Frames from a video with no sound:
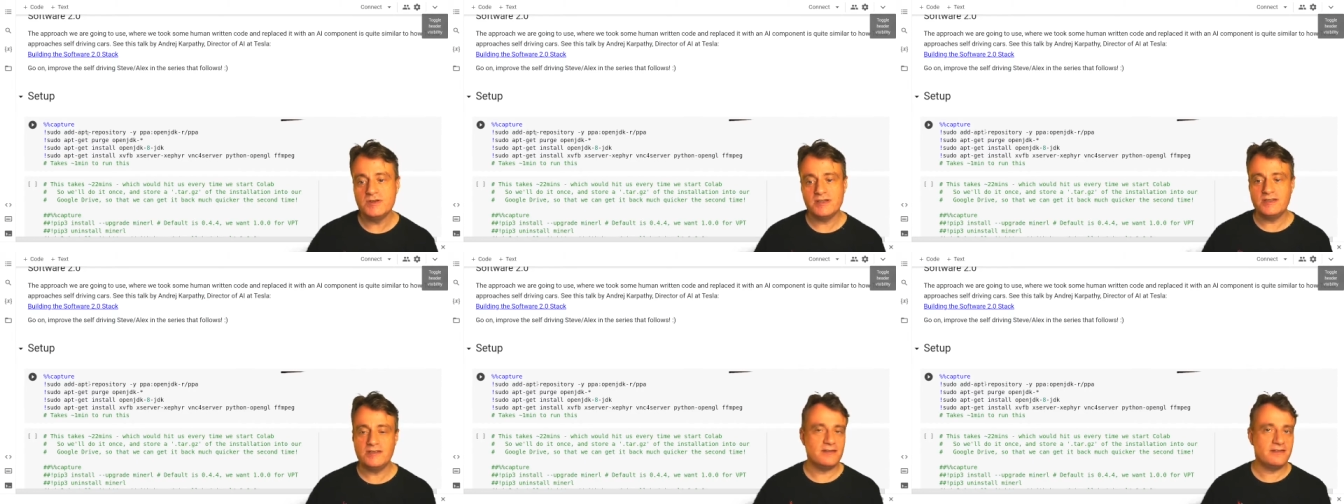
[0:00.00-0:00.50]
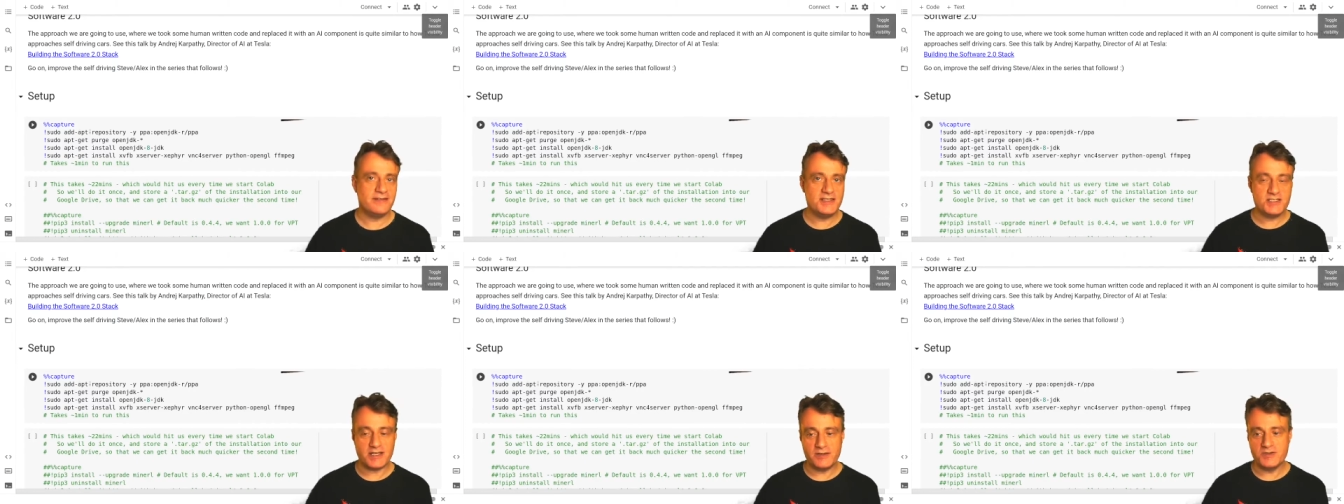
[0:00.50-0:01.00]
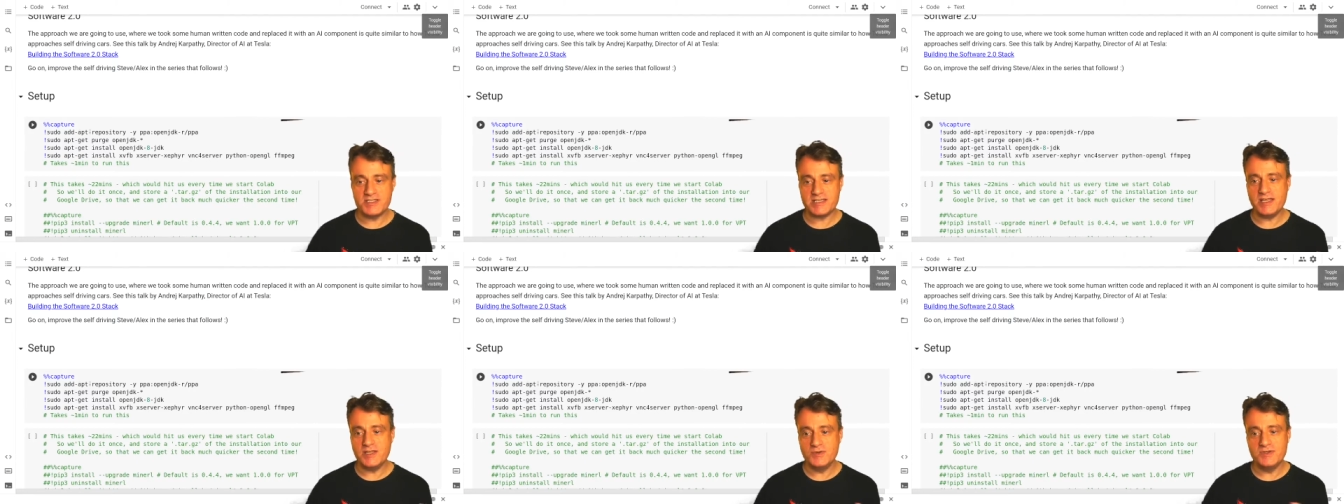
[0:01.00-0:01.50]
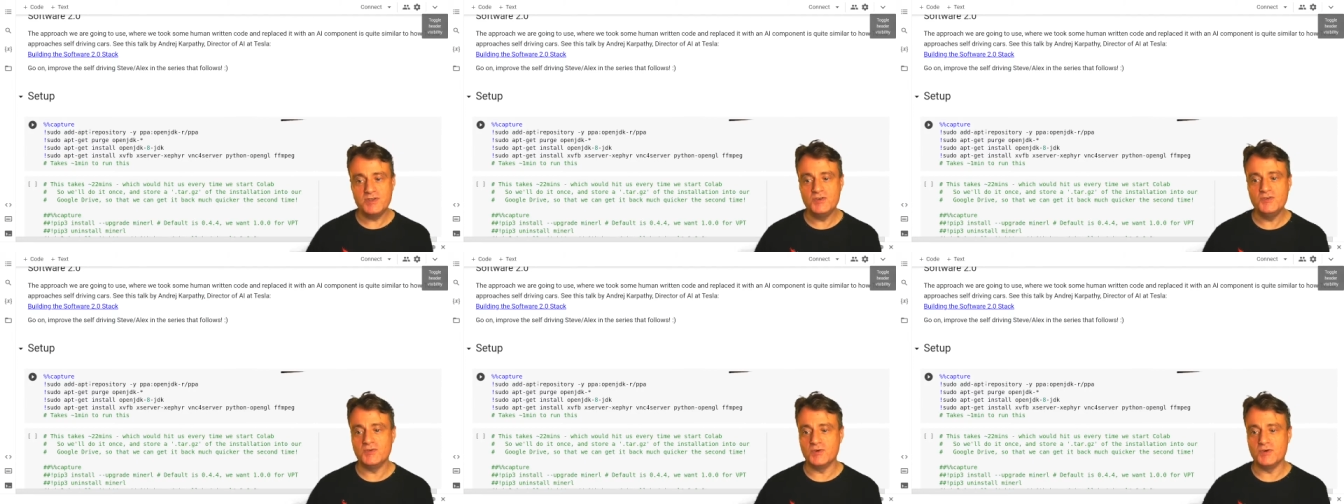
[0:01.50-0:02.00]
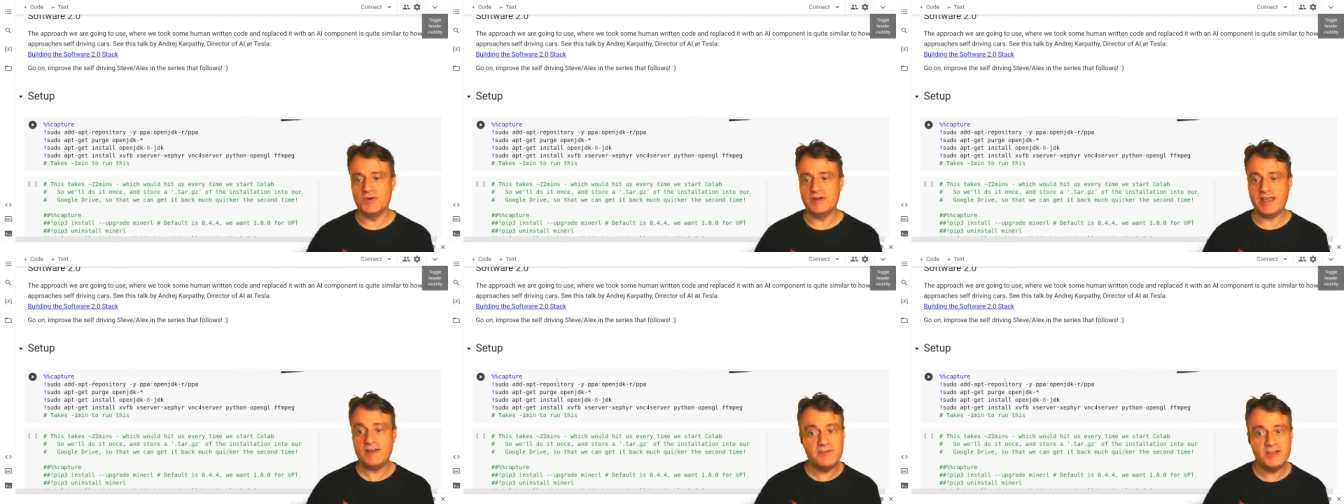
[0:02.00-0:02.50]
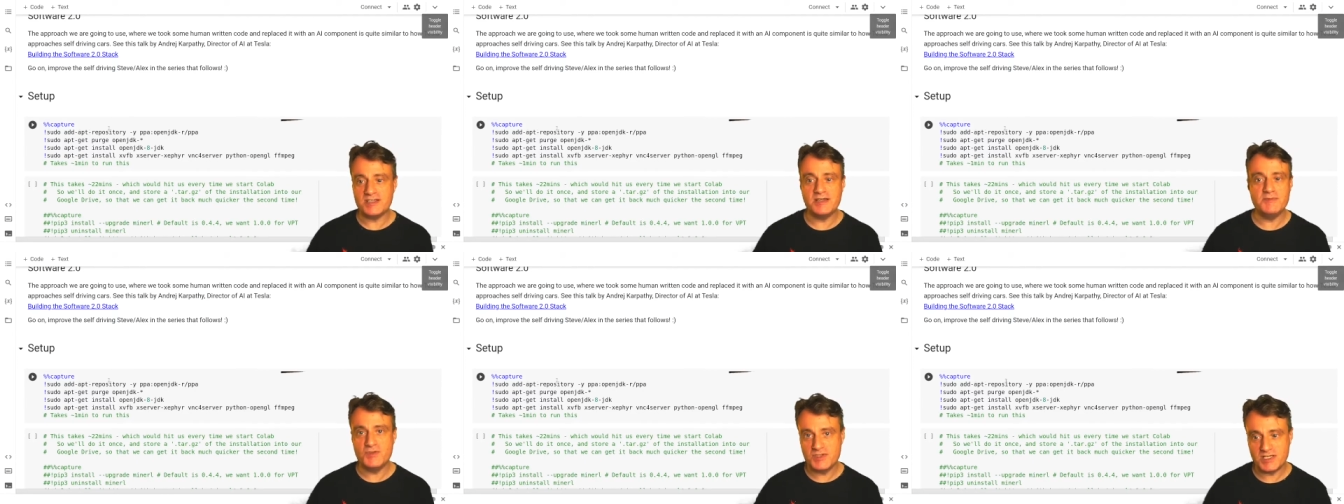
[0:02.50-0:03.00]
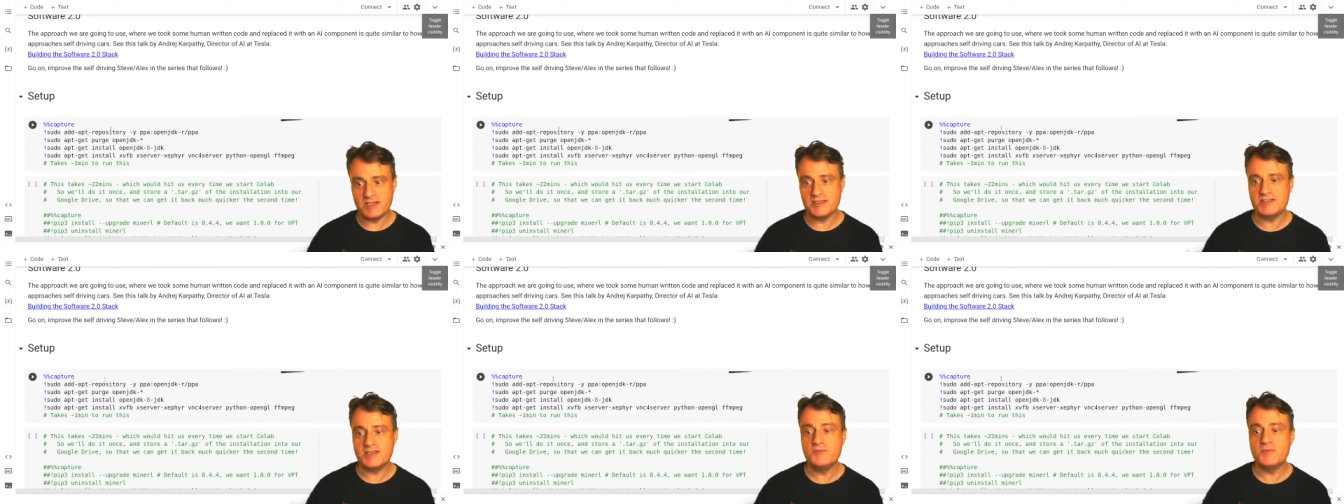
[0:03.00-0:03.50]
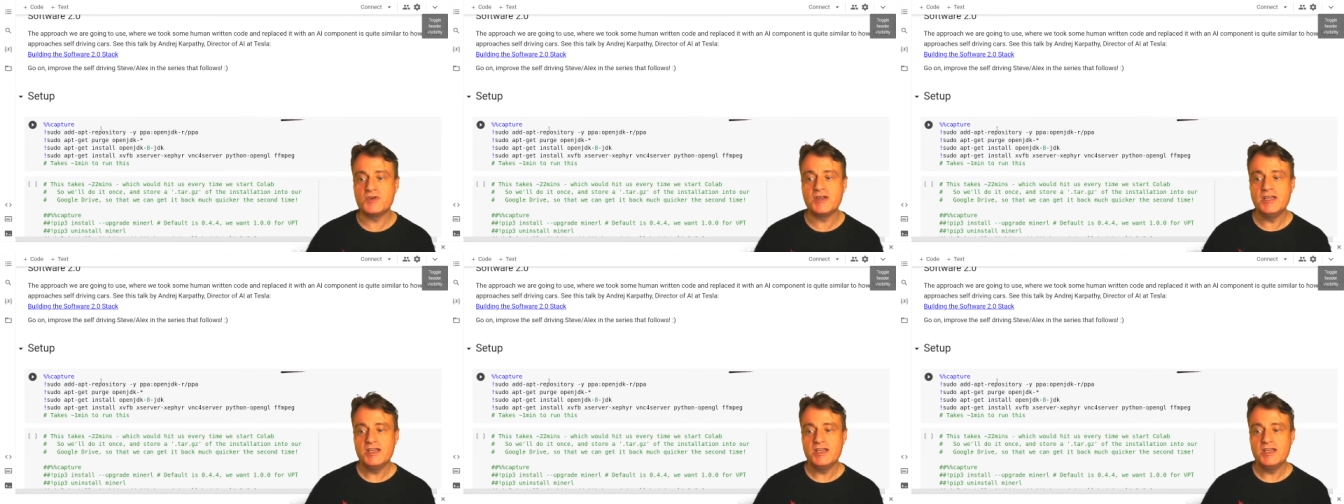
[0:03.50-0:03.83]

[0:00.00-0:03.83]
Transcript: and this I would say you would do for every time you start this notebook,